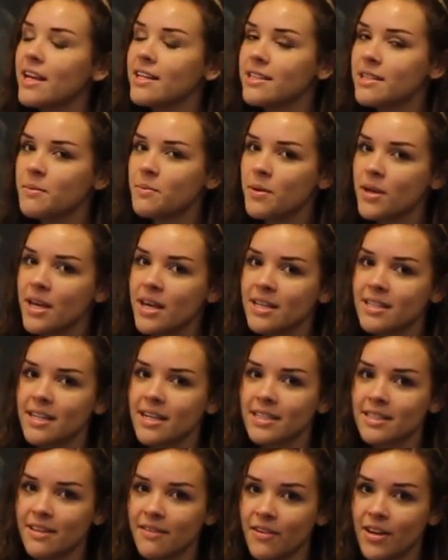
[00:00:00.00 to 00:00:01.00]
ATPase
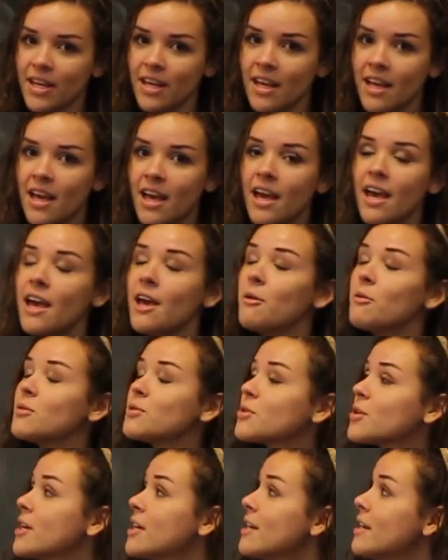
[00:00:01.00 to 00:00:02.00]
Activity. It
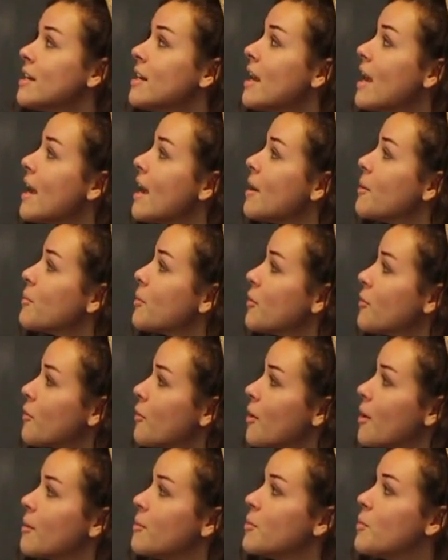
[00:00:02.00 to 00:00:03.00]
was written and
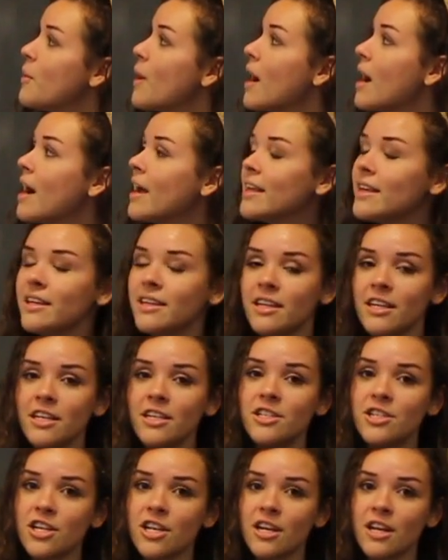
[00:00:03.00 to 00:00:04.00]
performed by
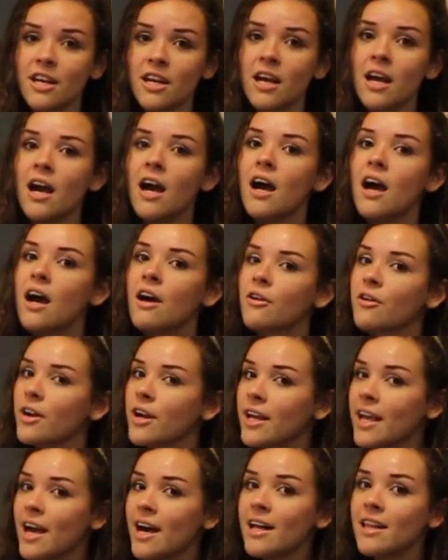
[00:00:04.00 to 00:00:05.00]
Yi Jin,
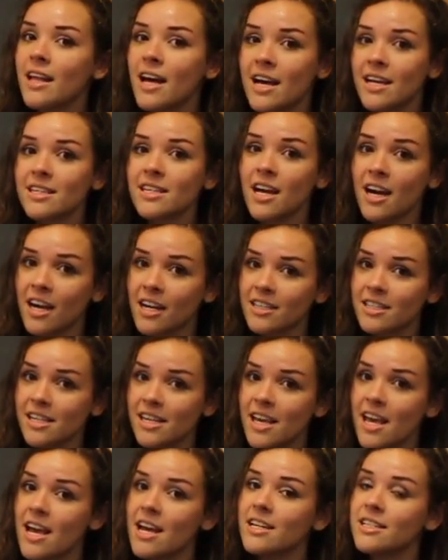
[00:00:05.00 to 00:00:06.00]
Rael S.
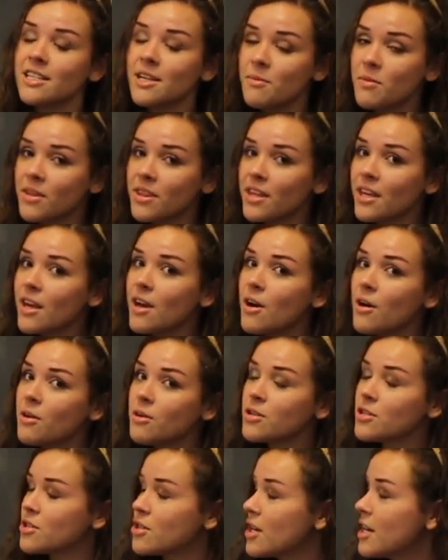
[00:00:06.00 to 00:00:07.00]
Hoxie, and Timothy O.
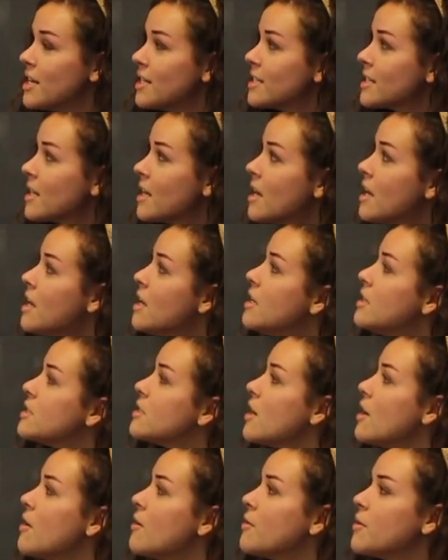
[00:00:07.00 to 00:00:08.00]
Street.
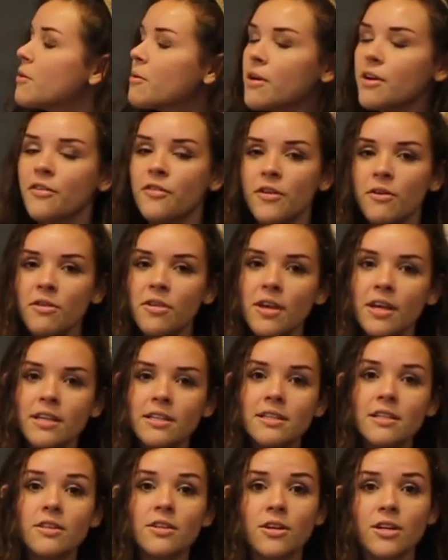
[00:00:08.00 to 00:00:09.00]
So there were a few
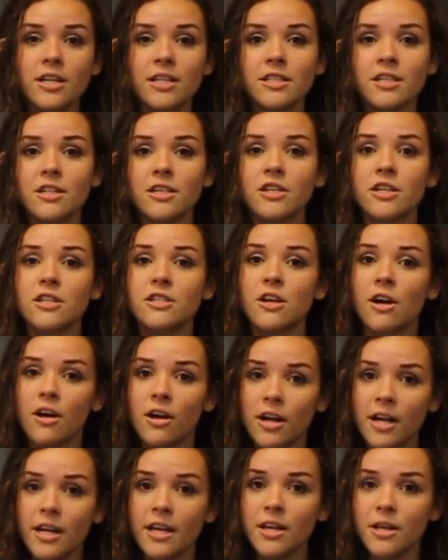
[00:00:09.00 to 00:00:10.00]
things that the researchers
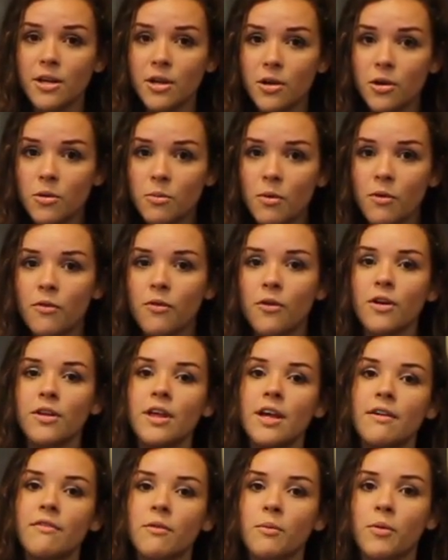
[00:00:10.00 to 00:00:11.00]
already knew before
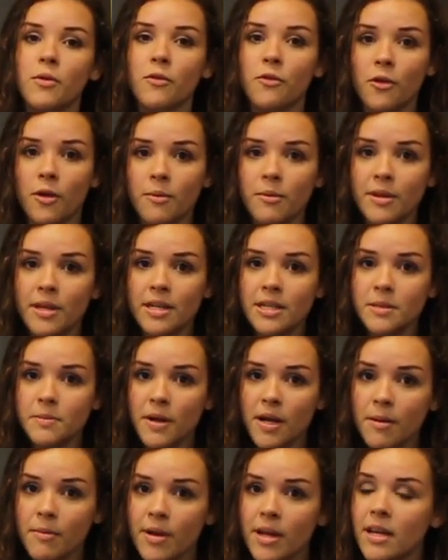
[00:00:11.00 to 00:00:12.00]
they even performed the
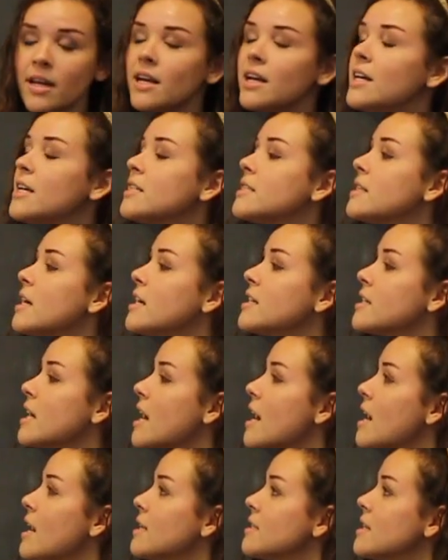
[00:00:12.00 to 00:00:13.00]
experiment, such
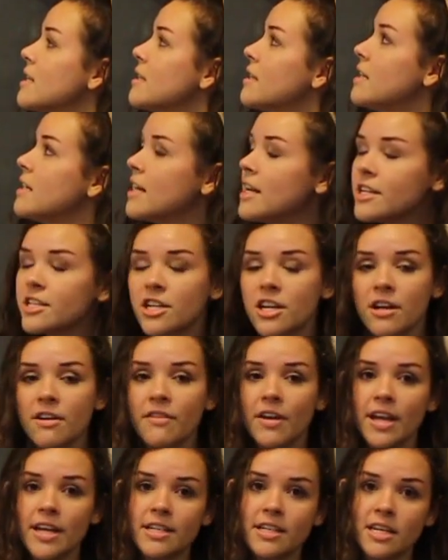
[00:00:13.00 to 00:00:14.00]
as the nature of
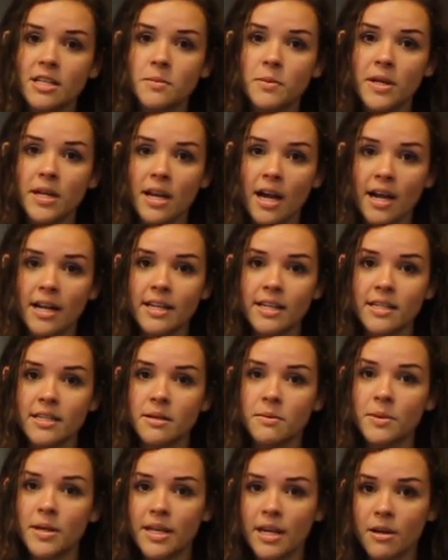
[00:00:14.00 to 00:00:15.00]
HSP90
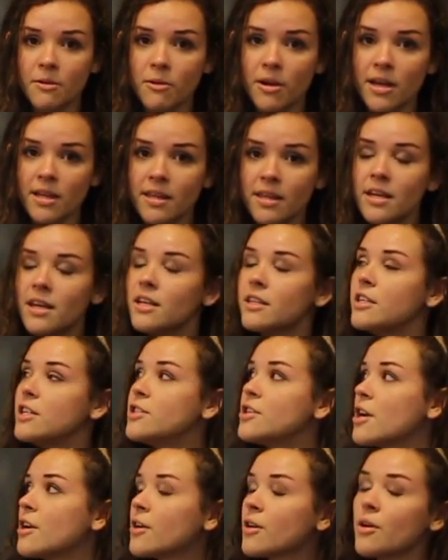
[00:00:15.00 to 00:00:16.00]
to begin with, the
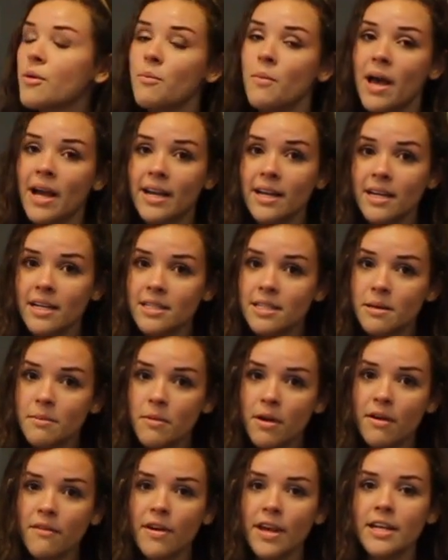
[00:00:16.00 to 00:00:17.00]
general
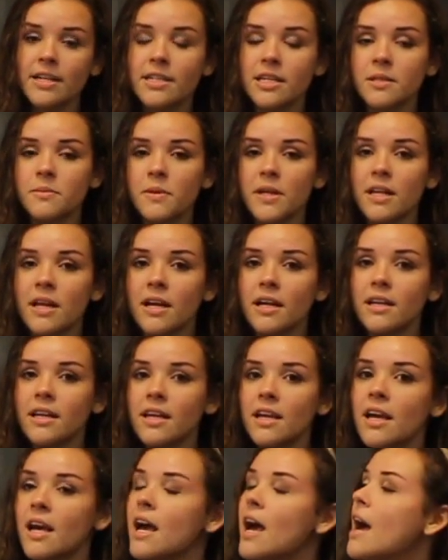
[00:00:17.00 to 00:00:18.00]
mechanism of
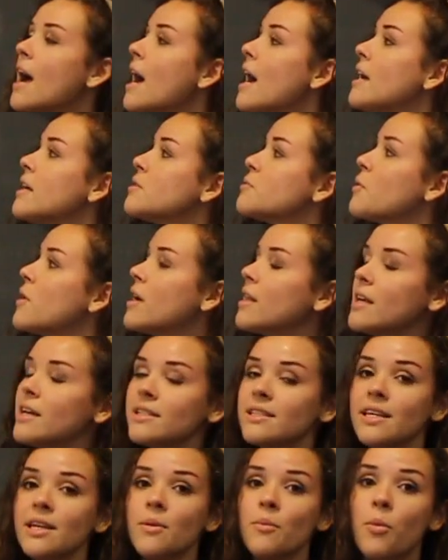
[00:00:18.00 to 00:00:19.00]
HSP90, as well
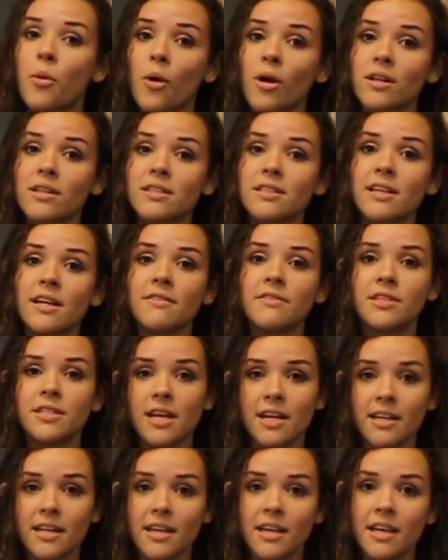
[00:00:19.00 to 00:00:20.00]
as the importance of
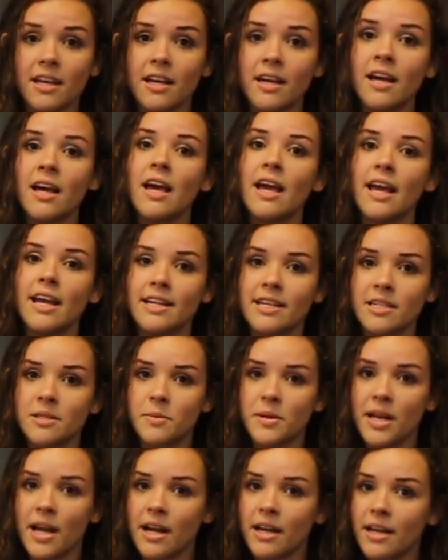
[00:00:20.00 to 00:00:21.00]
studying
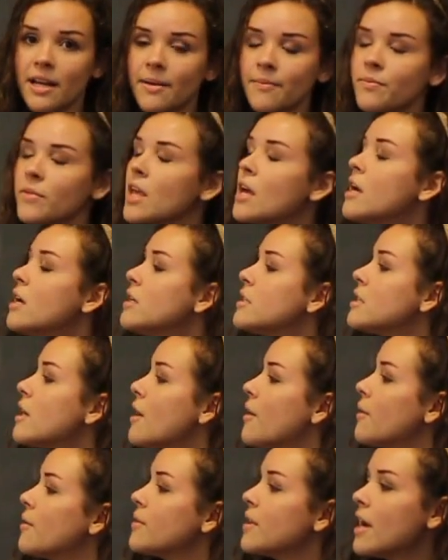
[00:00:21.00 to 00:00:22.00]
HSP90. So
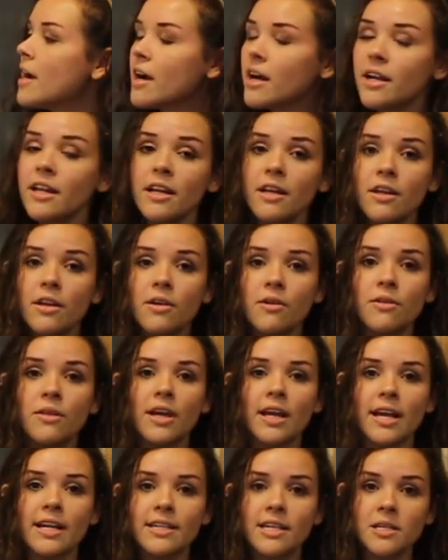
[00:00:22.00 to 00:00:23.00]
they already knew
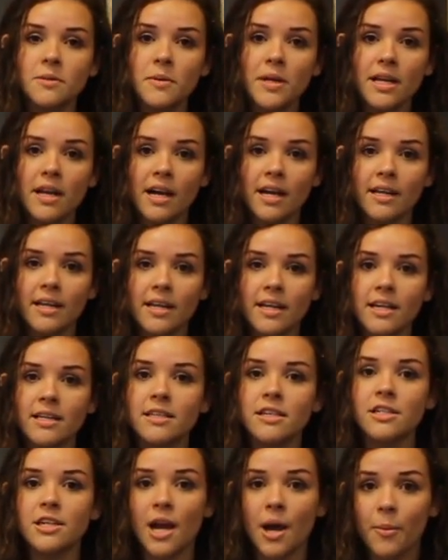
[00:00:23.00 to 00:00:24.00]
that HSP90
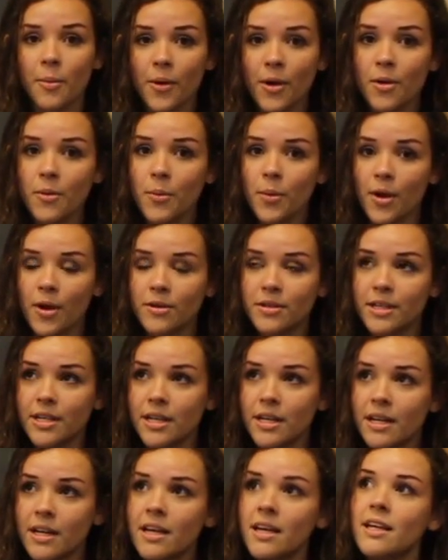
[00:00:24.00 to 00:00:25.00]
is a chaperone
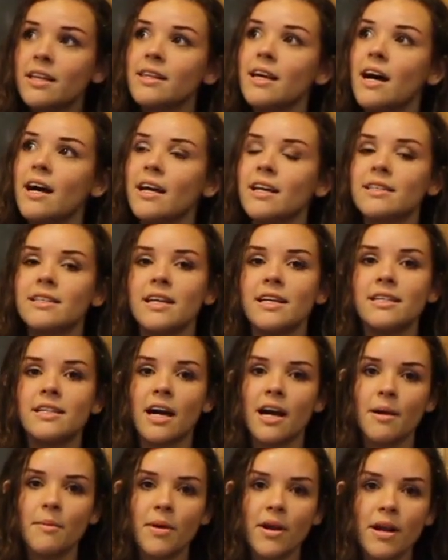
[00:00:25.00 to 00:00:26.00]
protein that is a
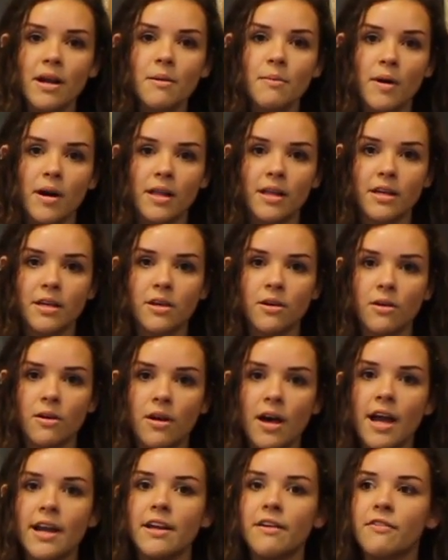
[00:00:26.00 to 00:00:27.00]
dimeric molecule,
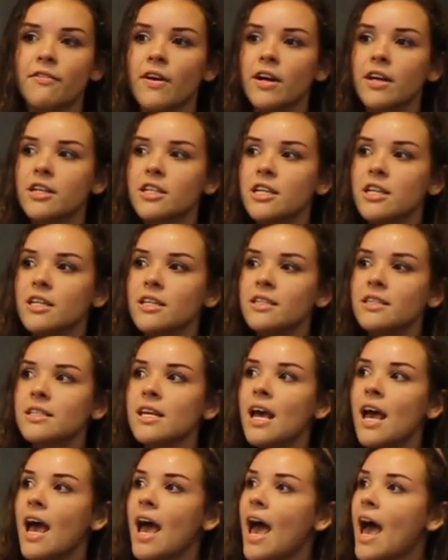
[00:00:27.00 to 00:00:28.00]
and it
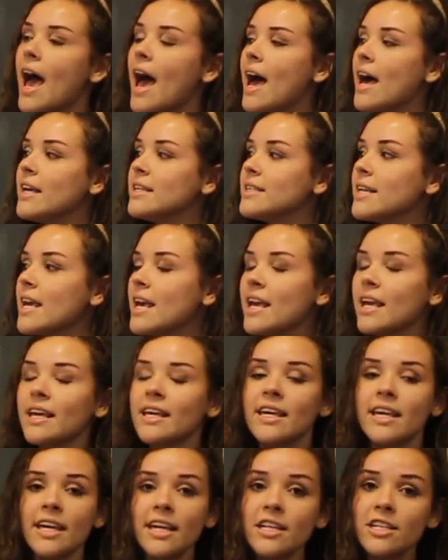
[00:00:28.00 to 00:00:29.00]
functions as a
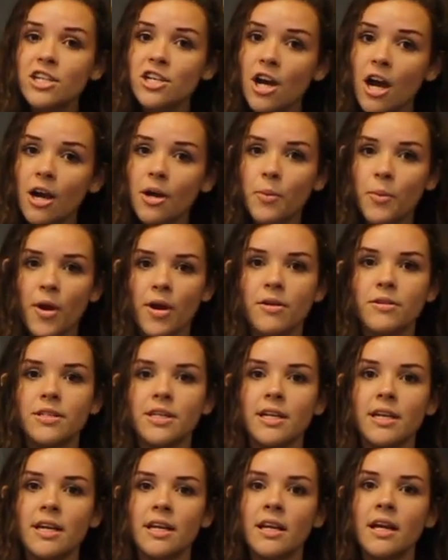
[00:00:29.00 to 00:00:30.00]
heat shock
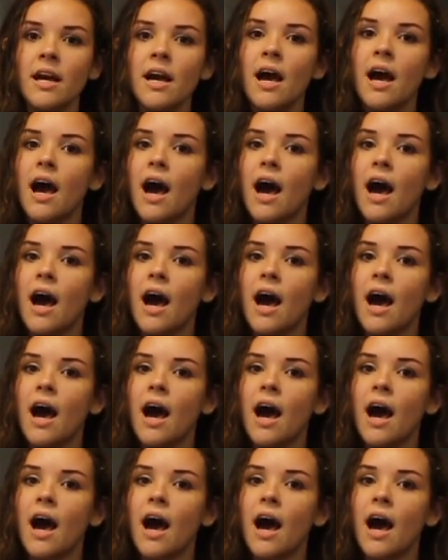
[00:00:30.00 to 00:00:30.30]
protein,